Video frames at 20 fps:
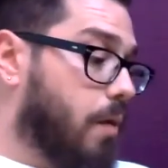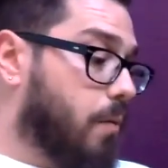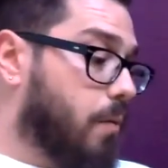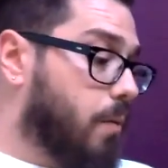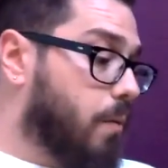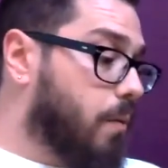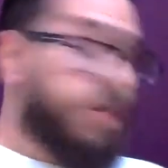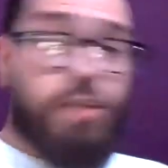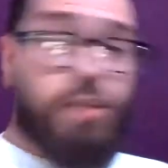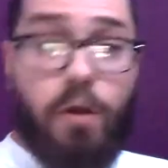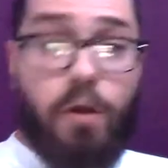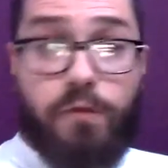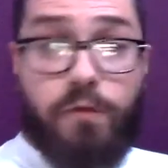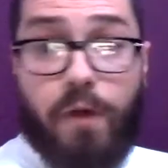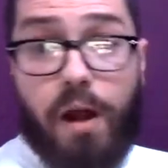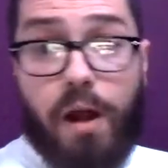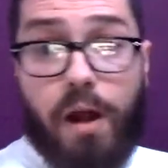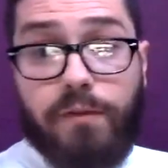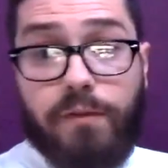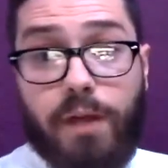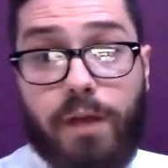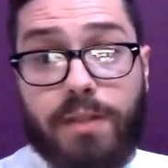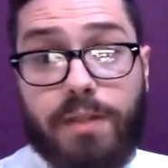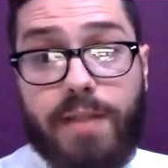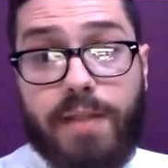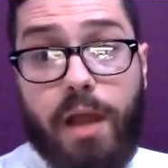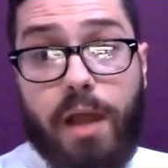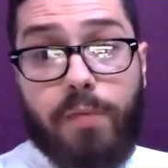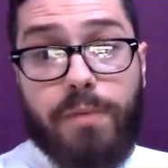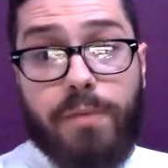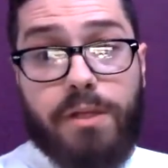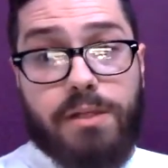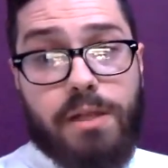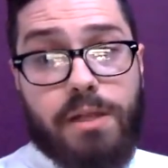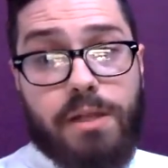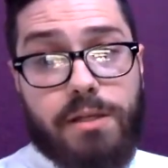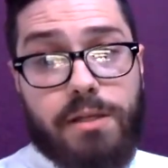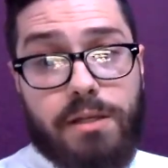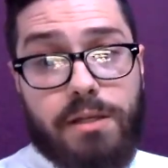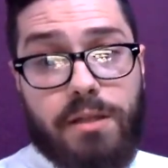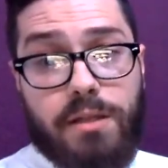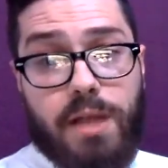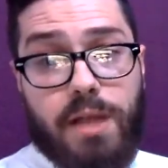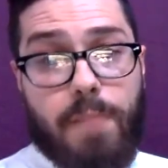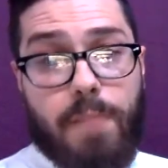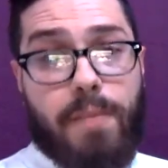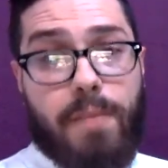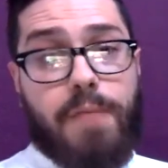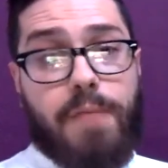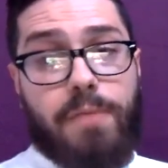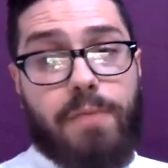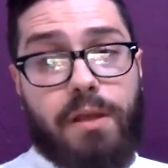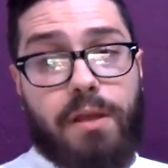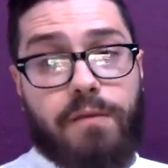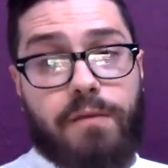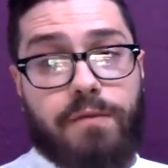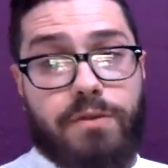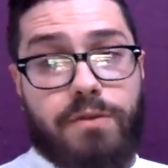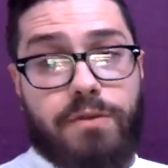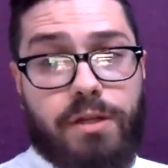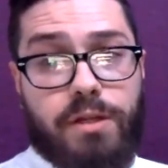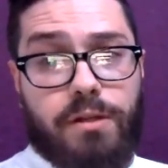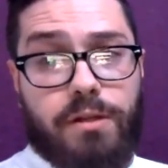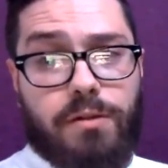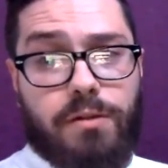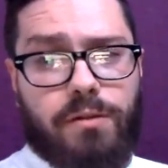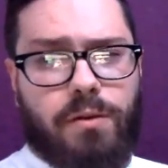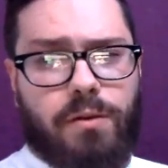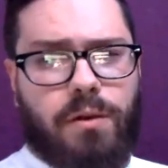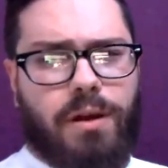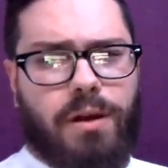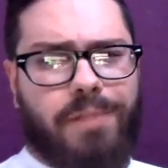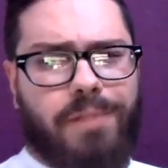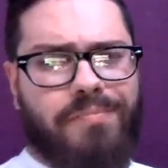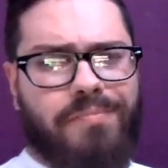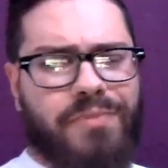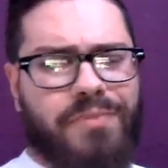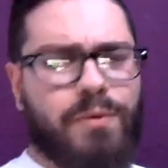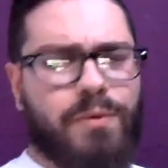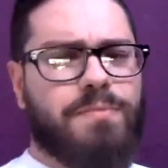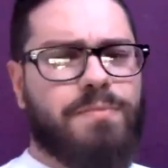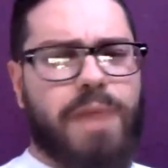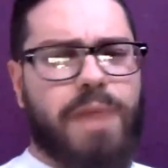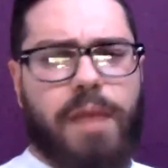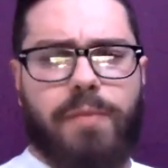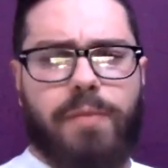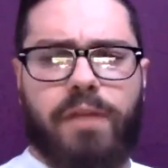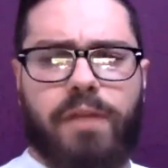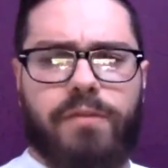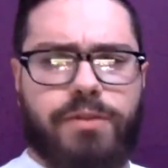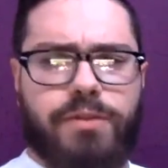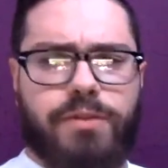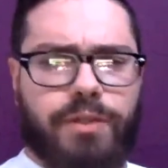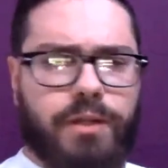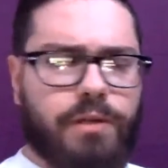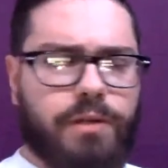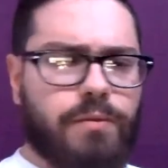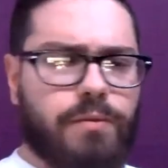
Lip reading: And so far I've lucked out because I did get that Batman Vegeta, or it wasn't Batman Vegeta.